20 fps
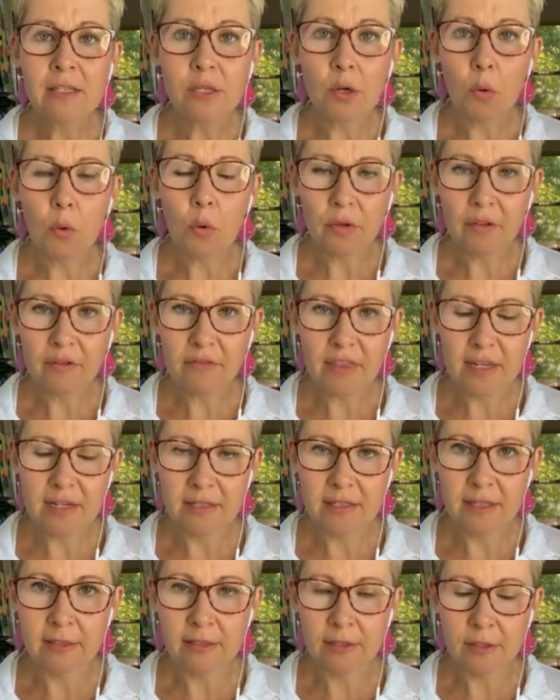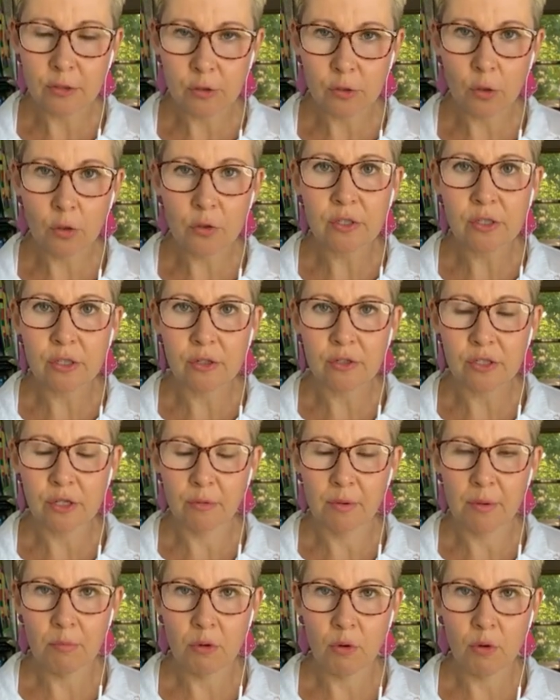So all of these things are
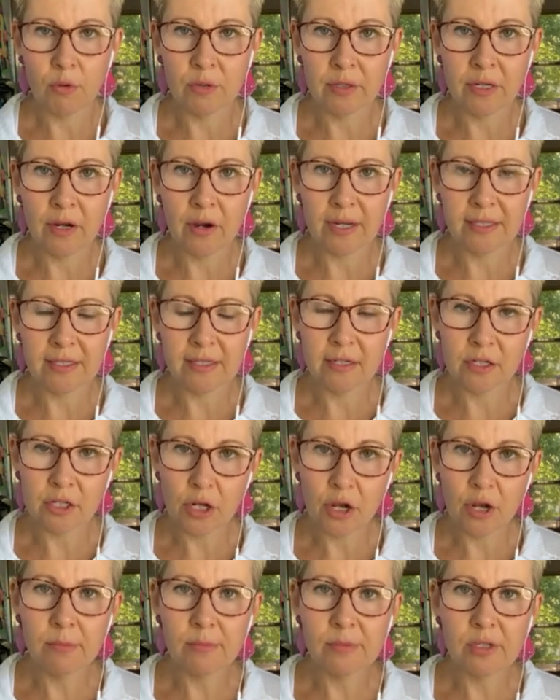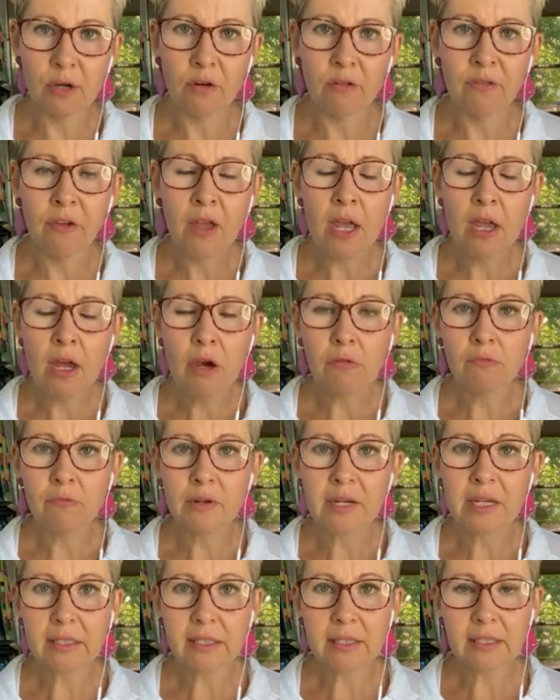so important, guys, in terms of
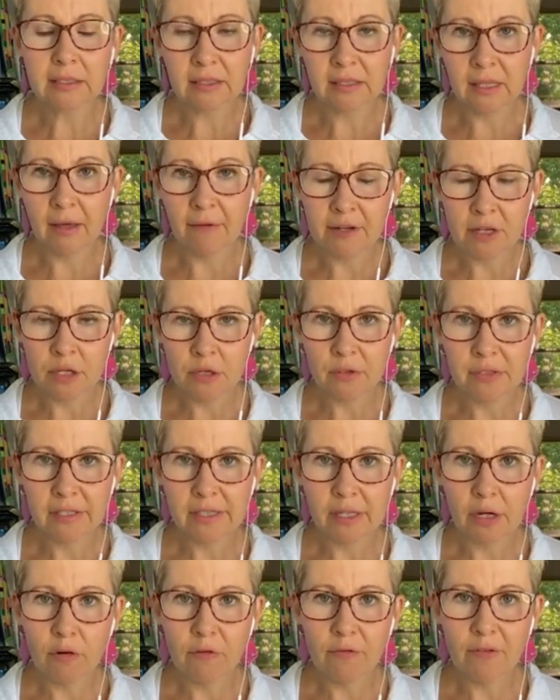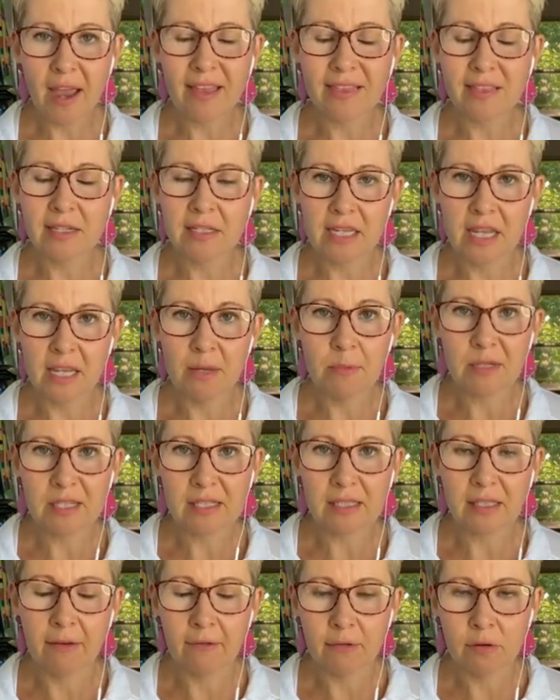really loving yourself at the
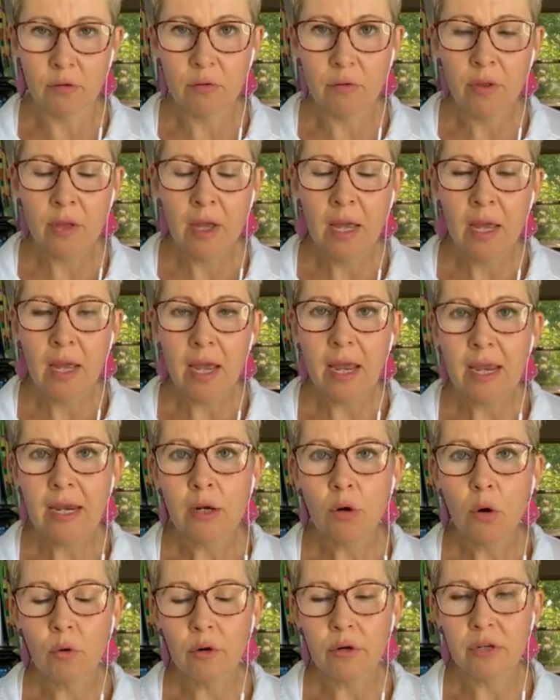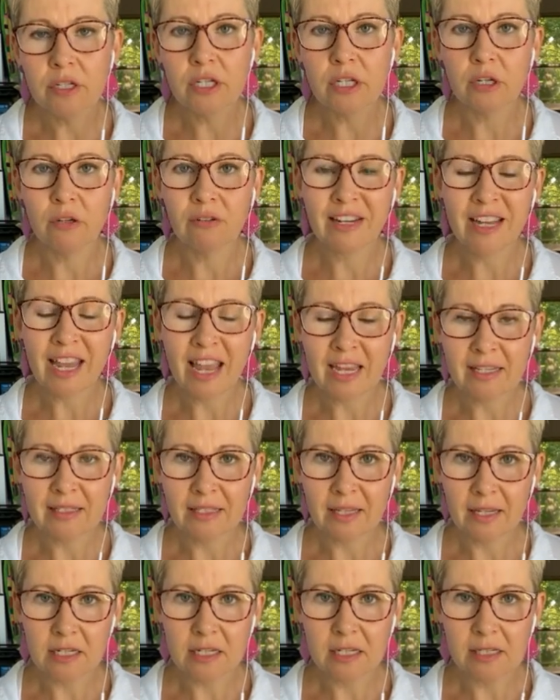deepest level in order to
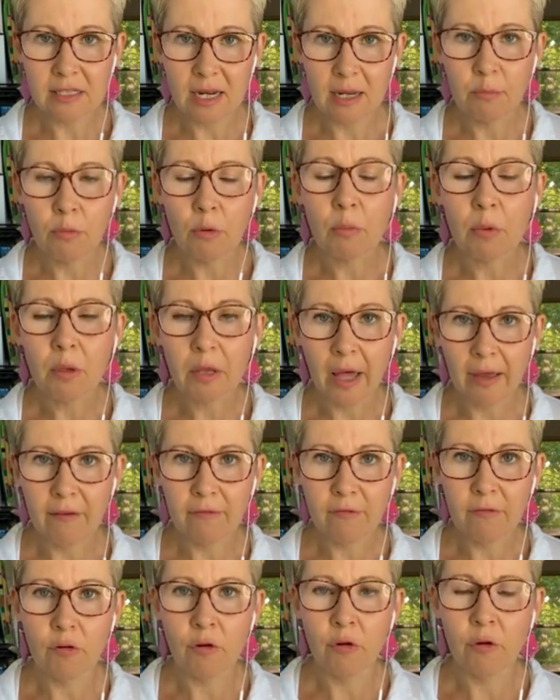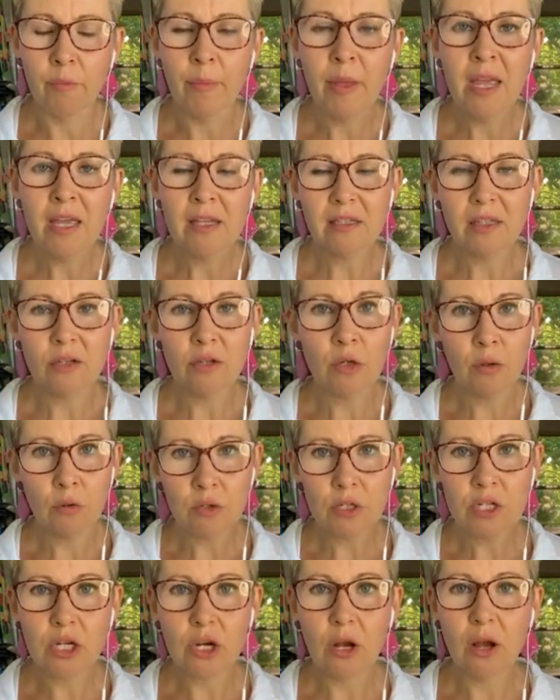create such a stable platform so
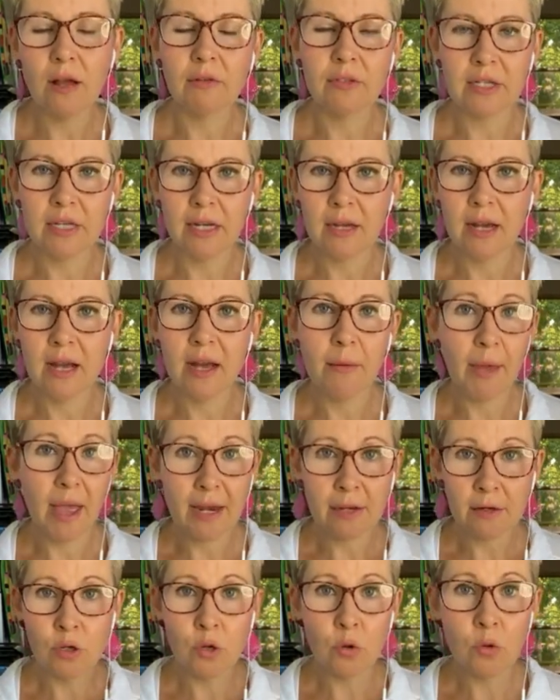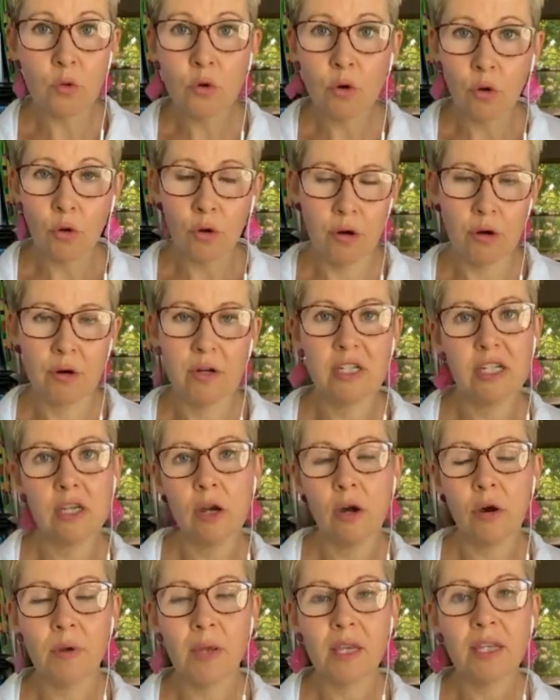your child can come and you're not going
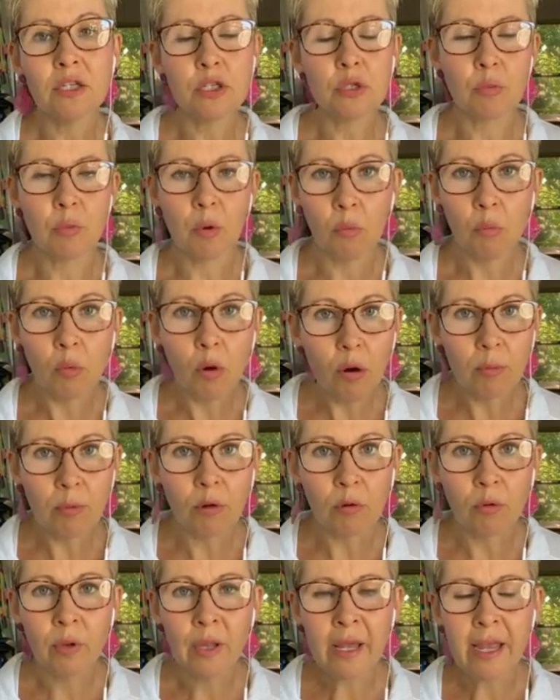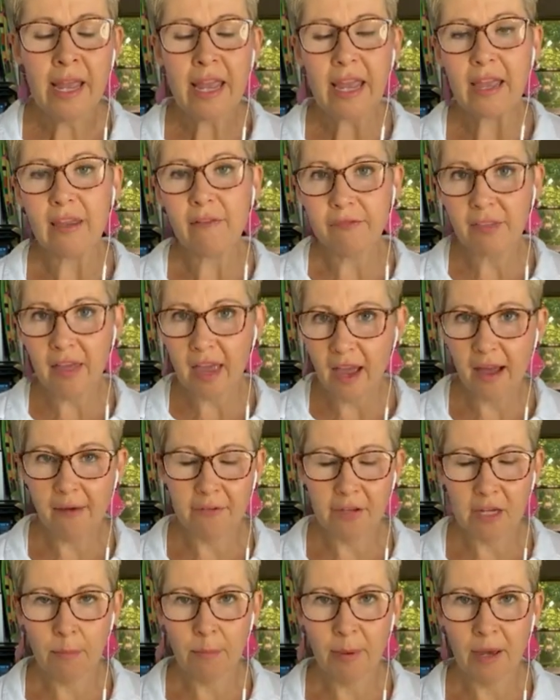to go into a wobble if they're
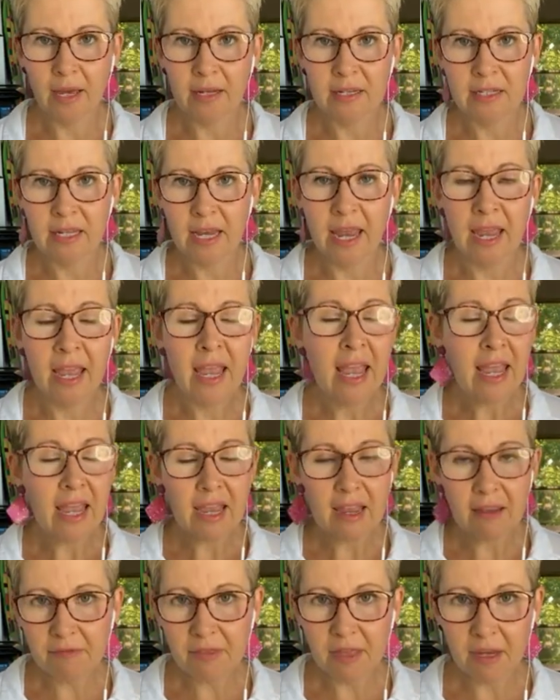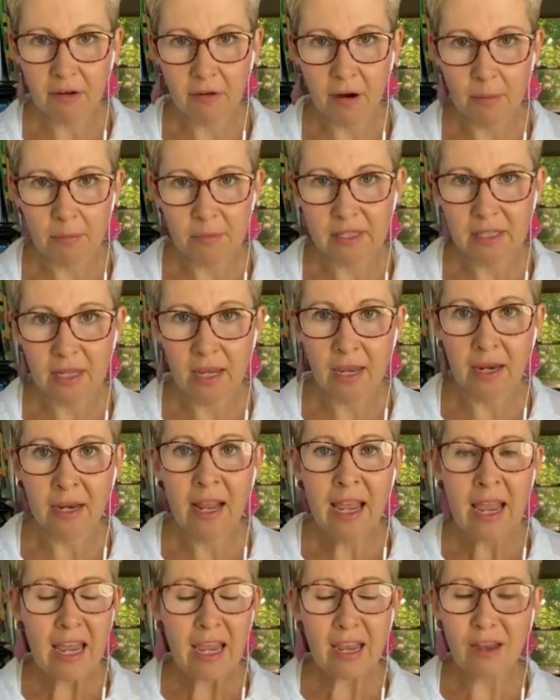having a bad day, if they're
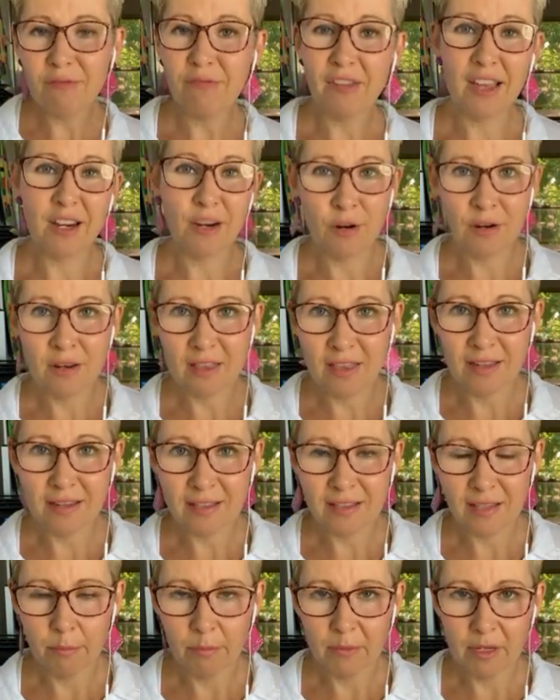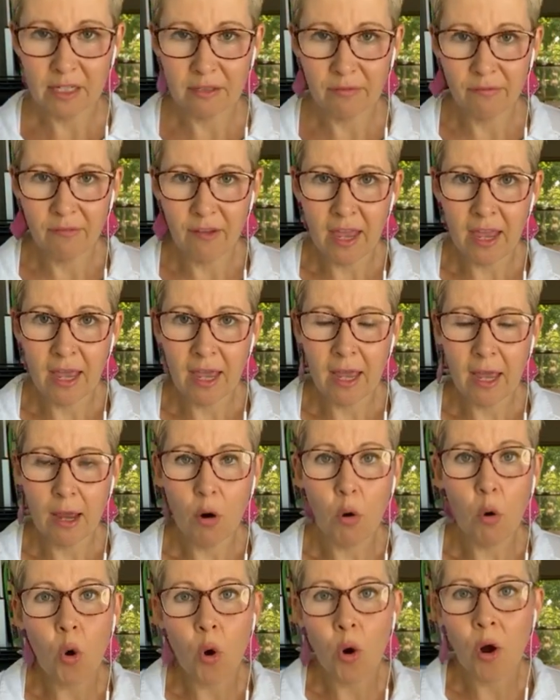upset, if they don't think something's
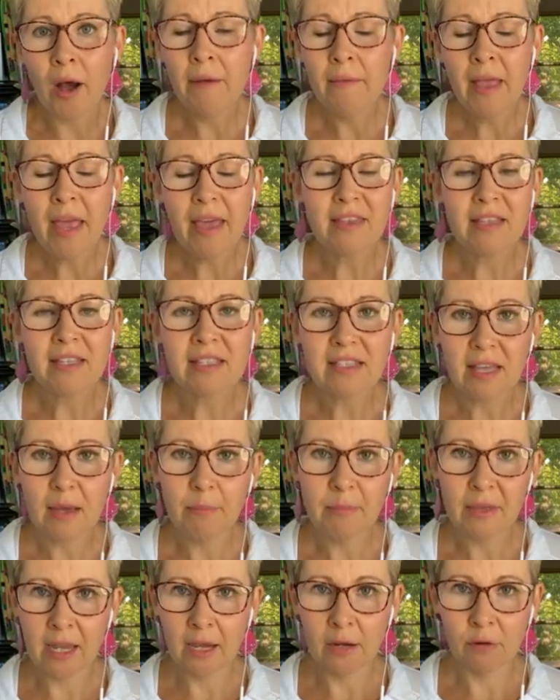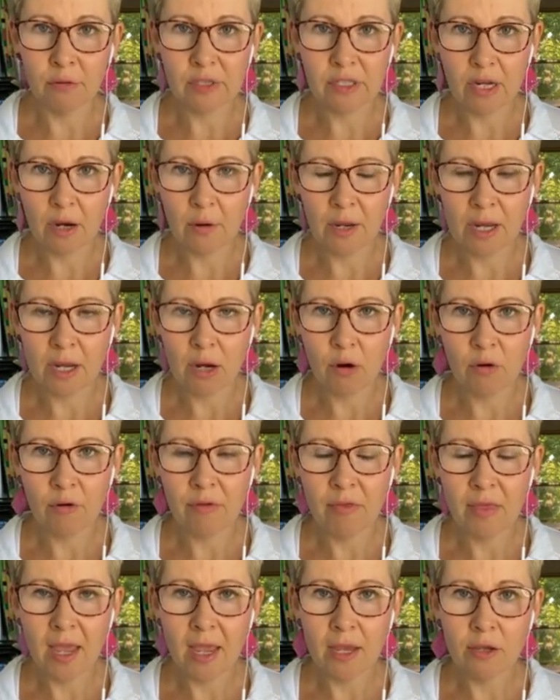fair, or there's something else what's going
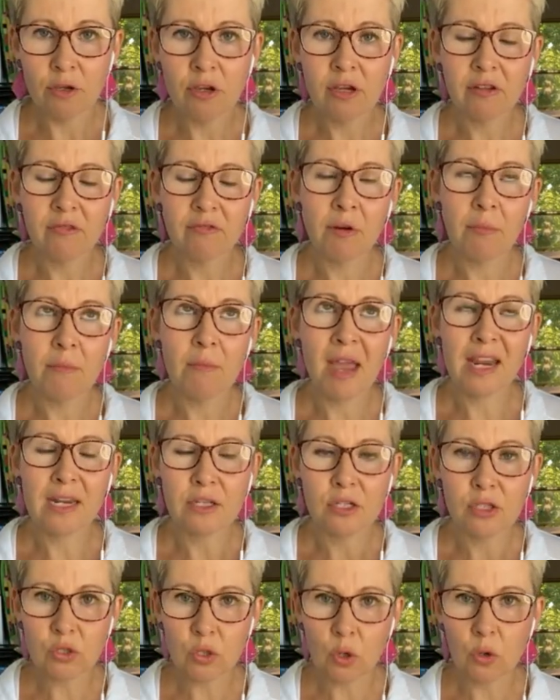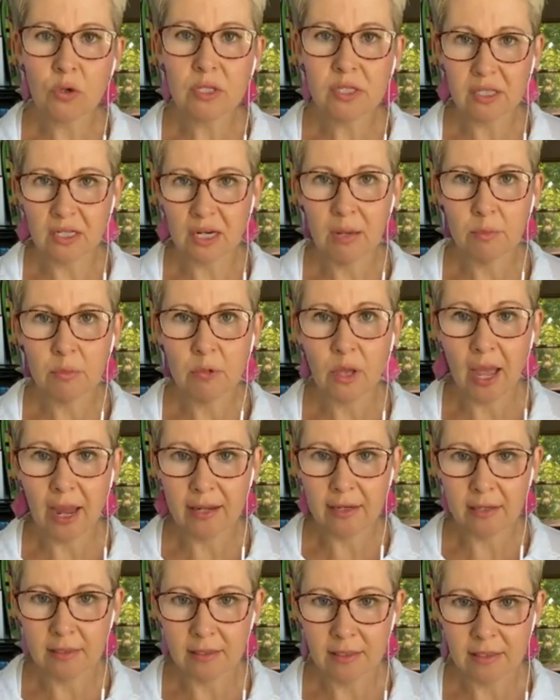on there. You can remain so stable
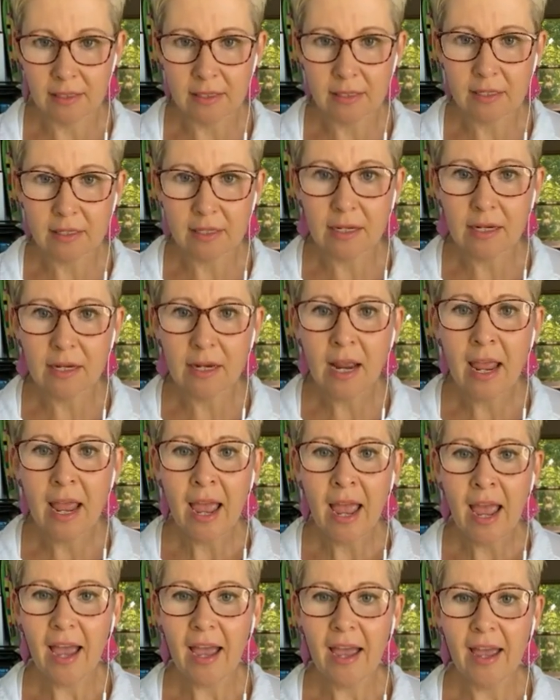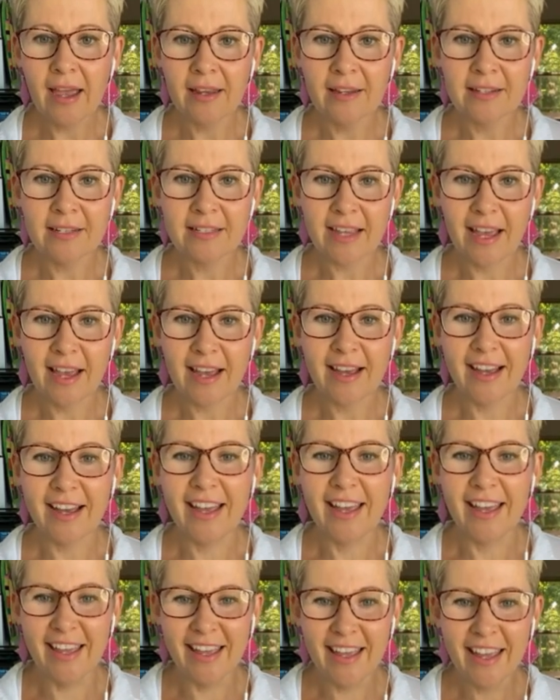and consistent, and
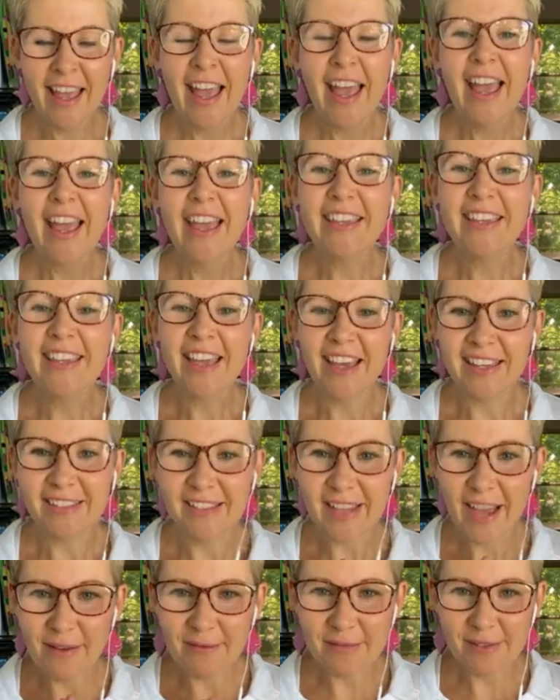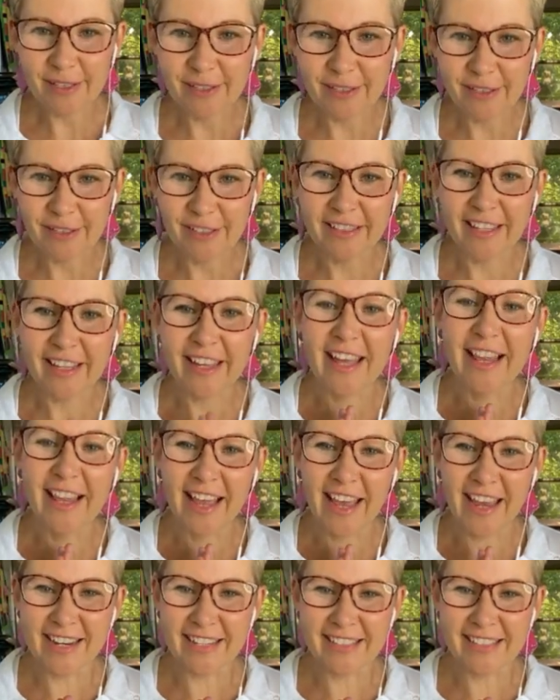yes, absolutely.